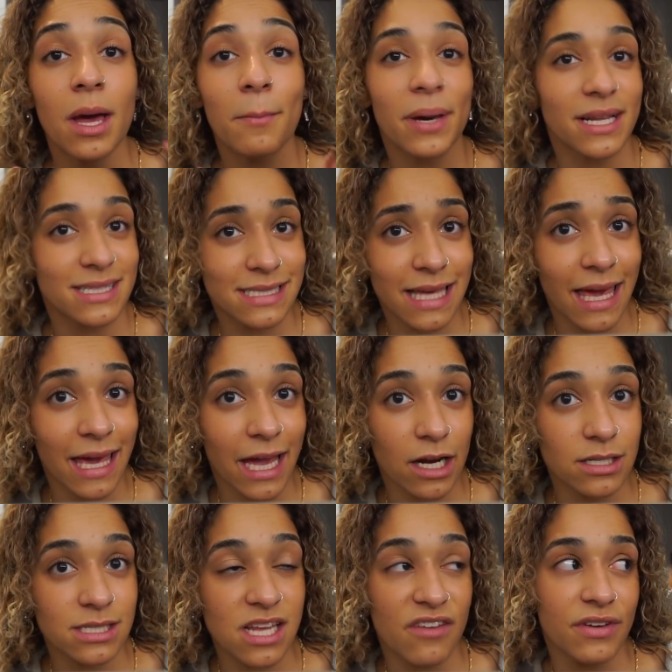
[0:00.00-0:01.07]
but it's
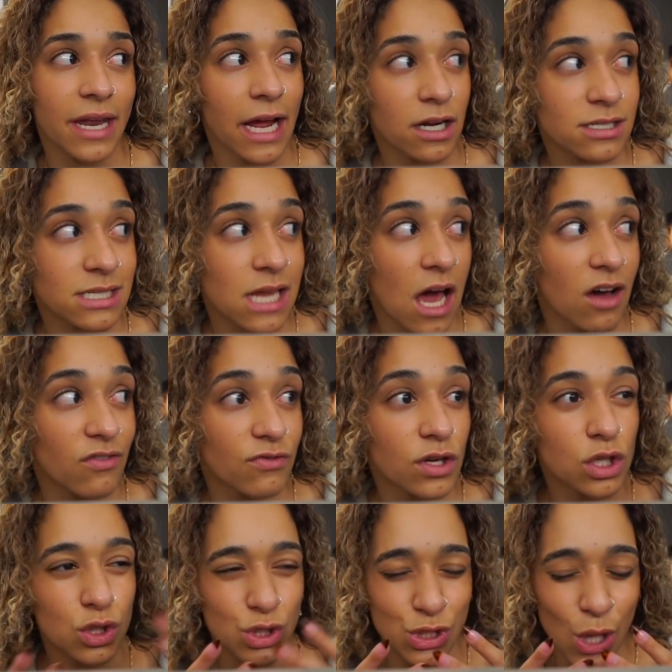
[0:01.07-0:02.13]
skincare stuff and hair stuff.
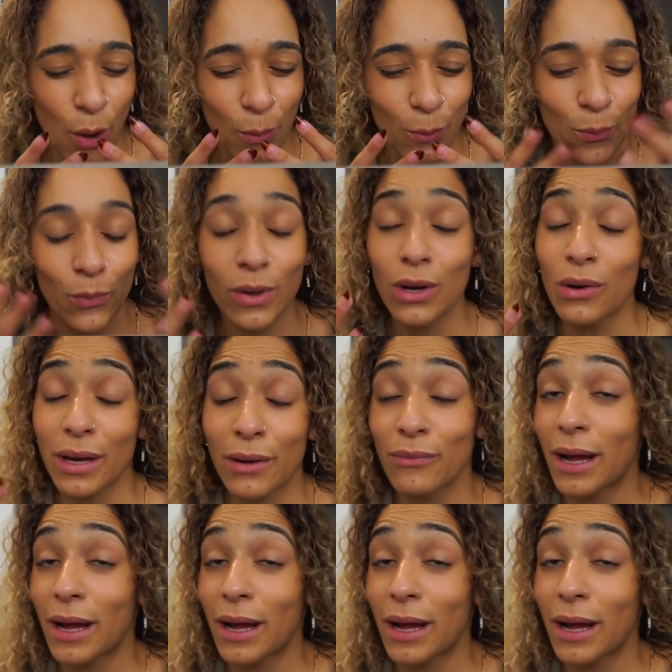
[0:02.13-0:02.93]
So we're gonna get